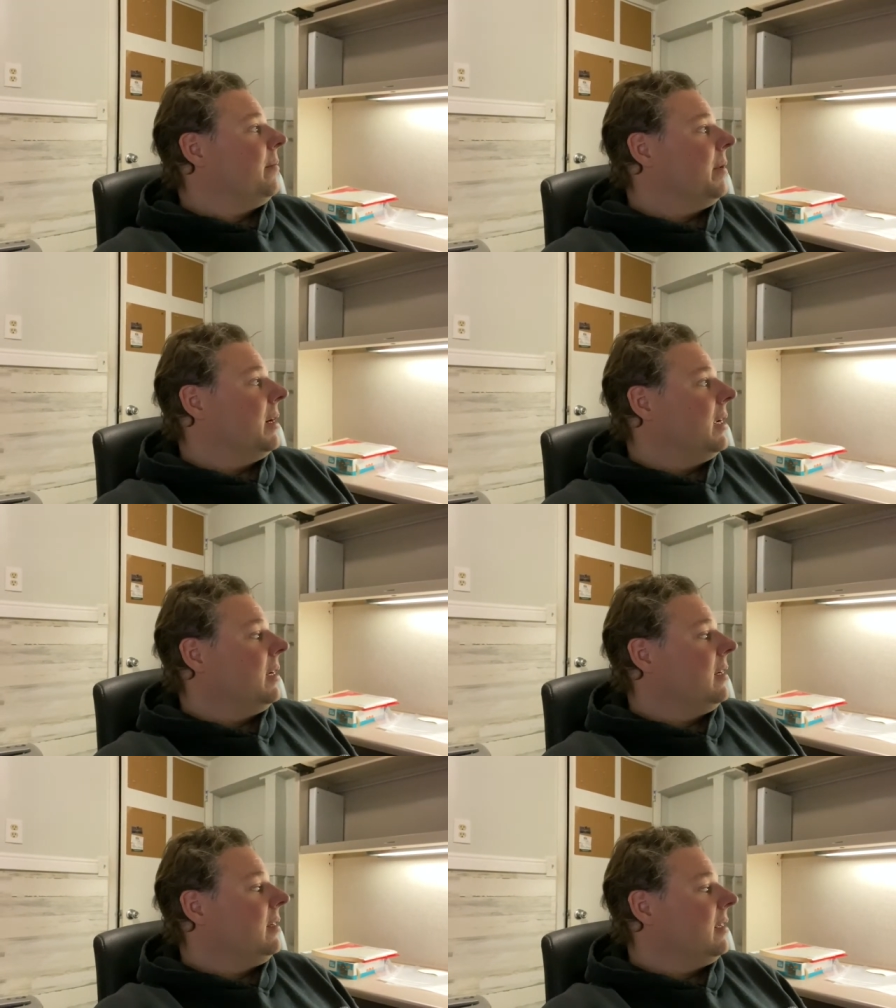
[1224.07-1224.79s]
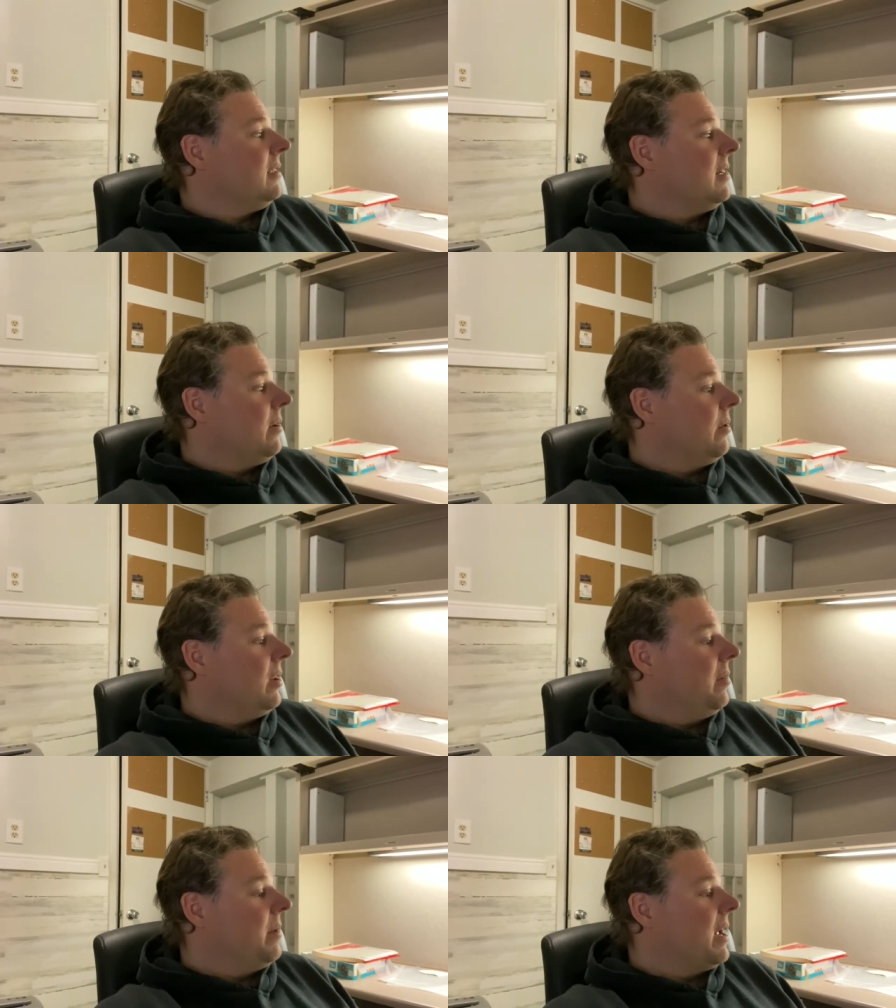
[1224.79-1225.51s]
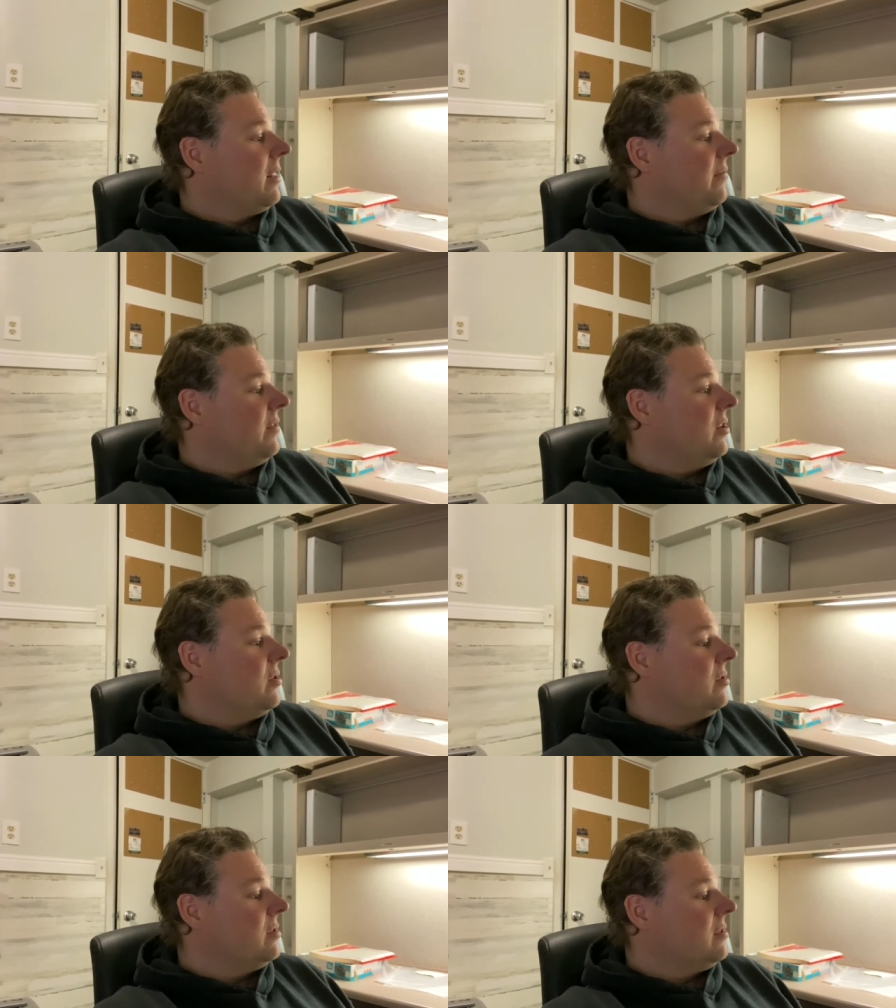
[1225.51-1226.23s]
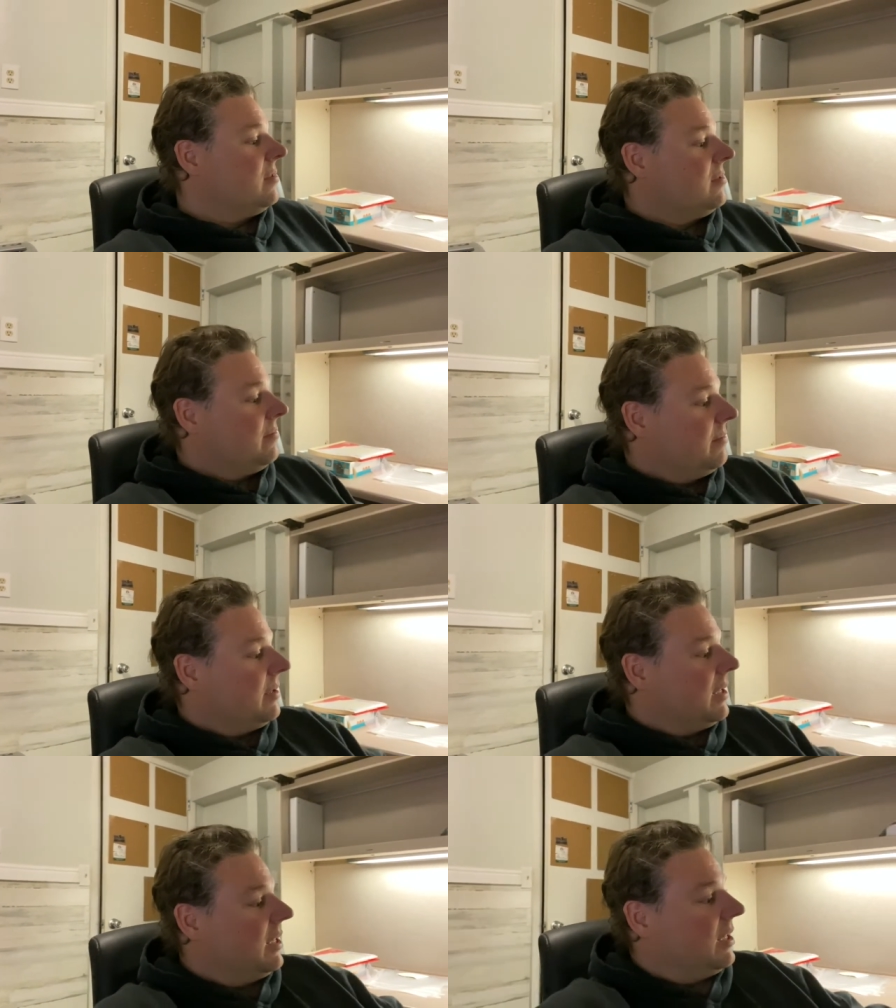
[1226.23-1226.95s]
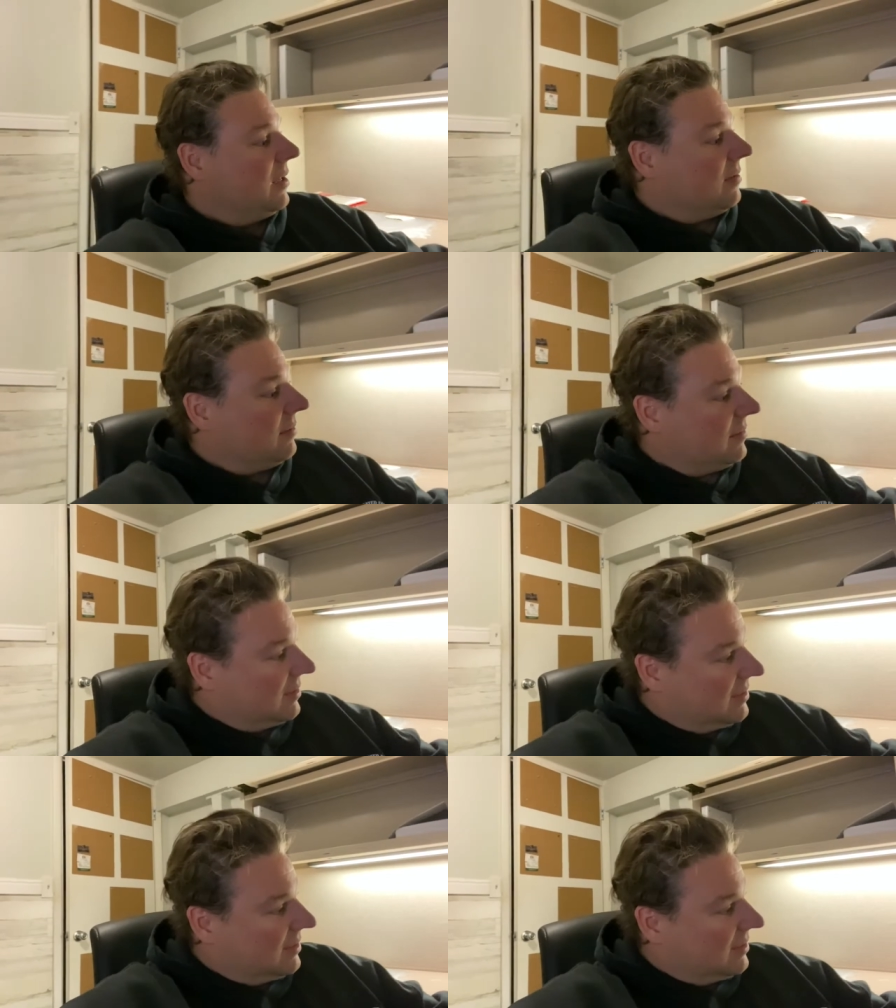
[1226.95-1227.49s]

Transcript: but it's not really about the views, but you know,